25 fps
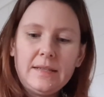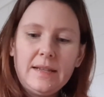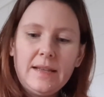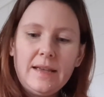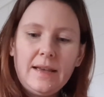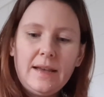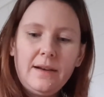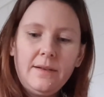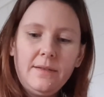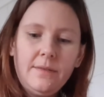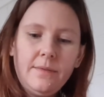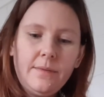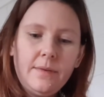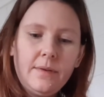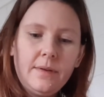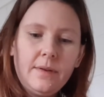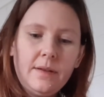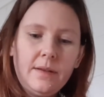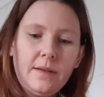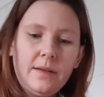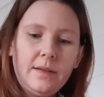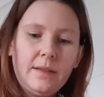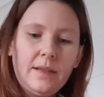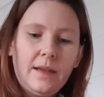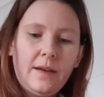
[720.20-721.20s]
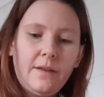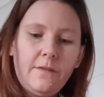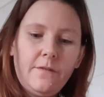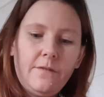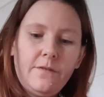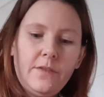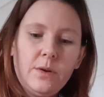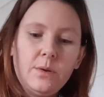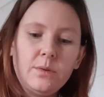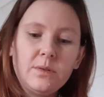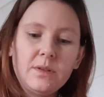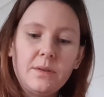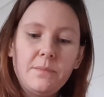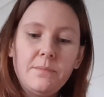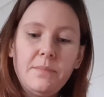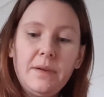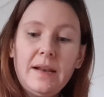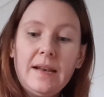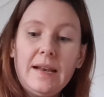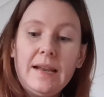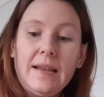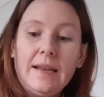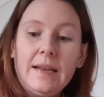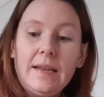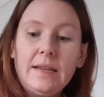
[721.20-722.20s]
now. So that feels
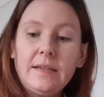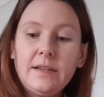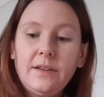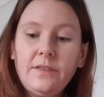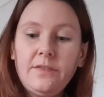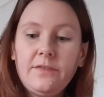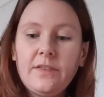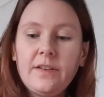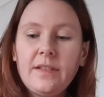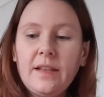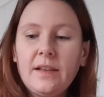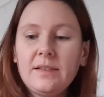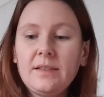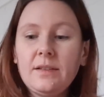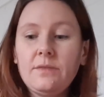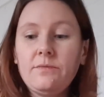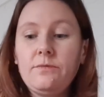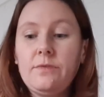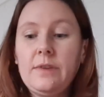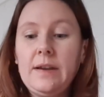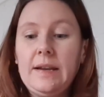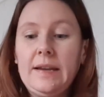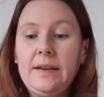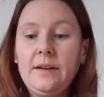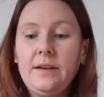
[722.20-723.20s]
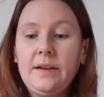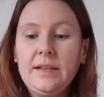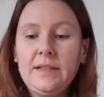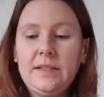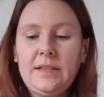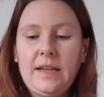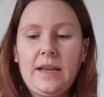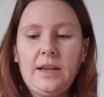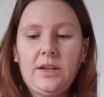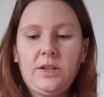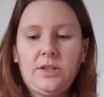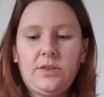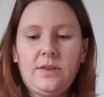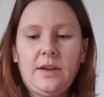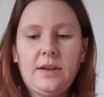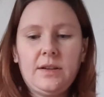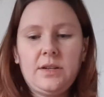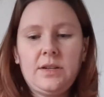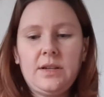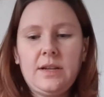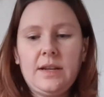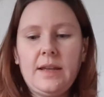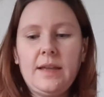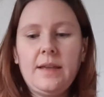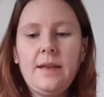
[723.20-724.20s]
completely different. That's a really nice texture
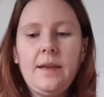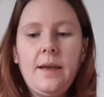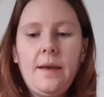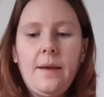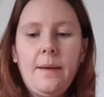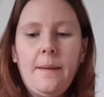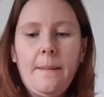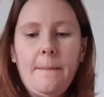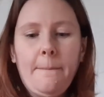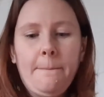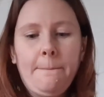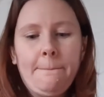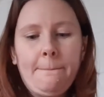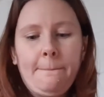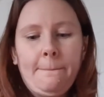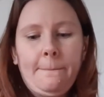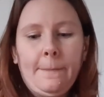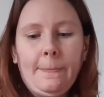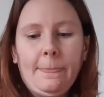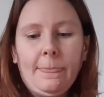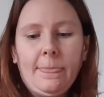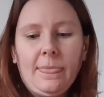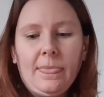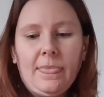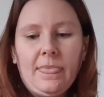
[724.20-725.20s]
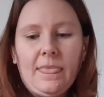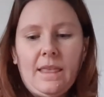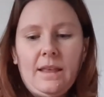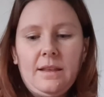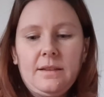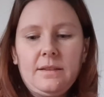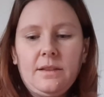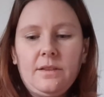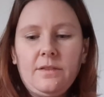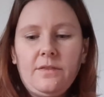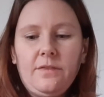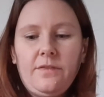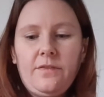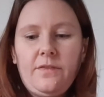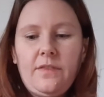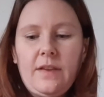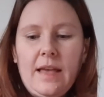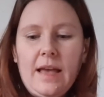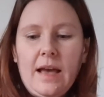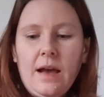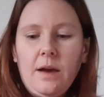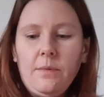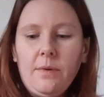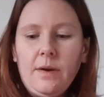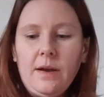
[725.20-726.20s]
actually. So the
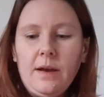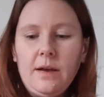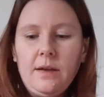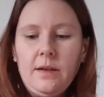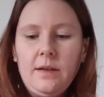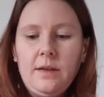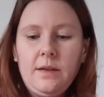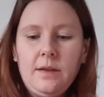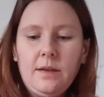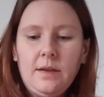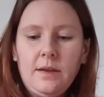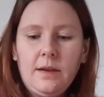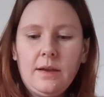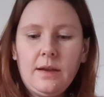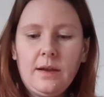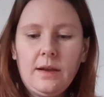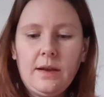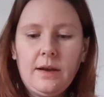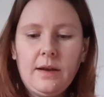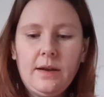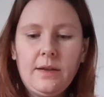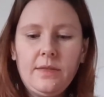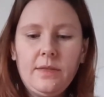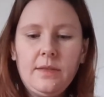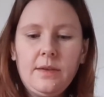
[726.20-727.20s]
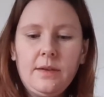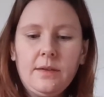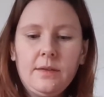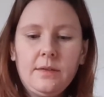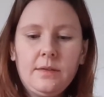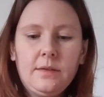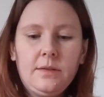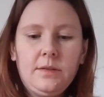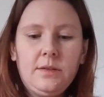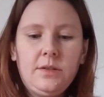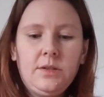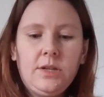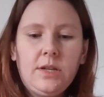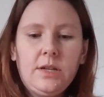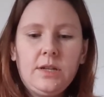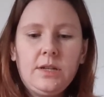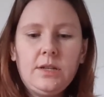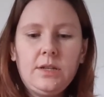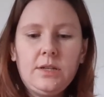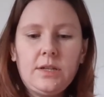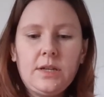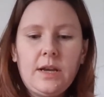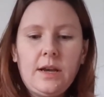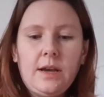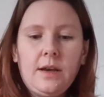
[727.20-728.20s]
flour and the
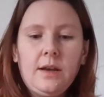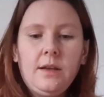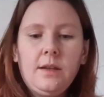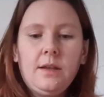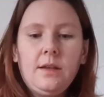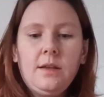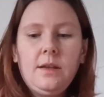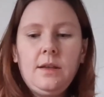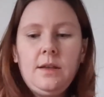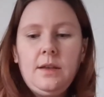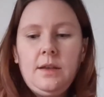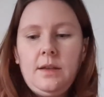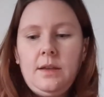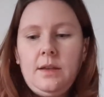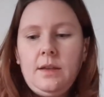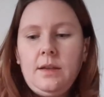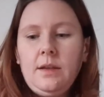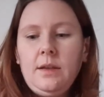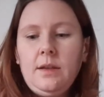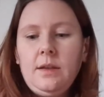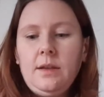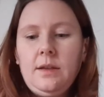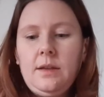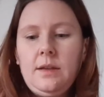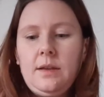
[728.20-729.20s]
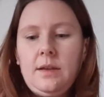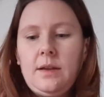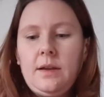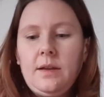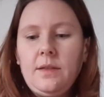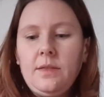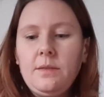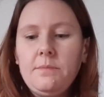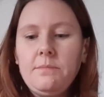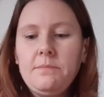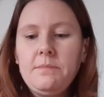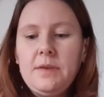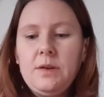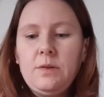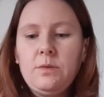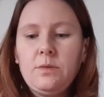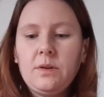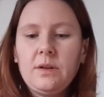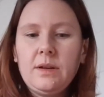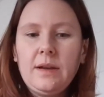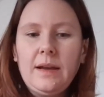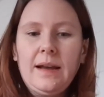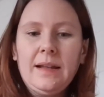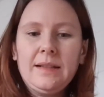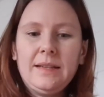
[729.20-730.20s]
ginger and the milk
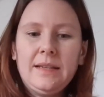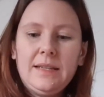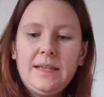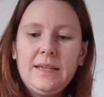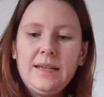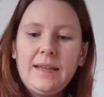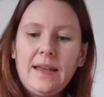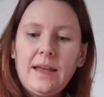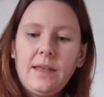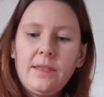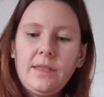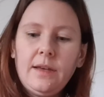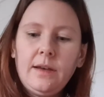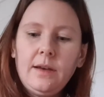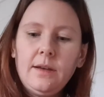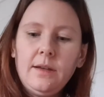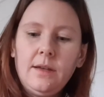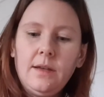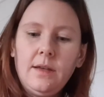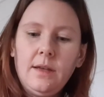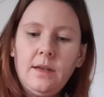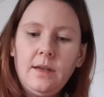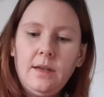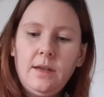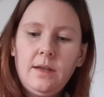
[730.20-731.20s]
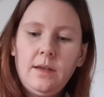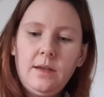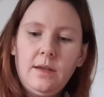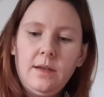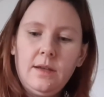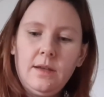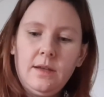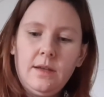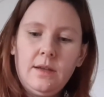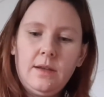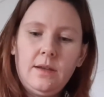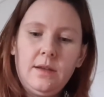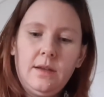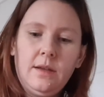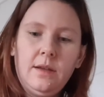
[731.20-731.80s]
added together has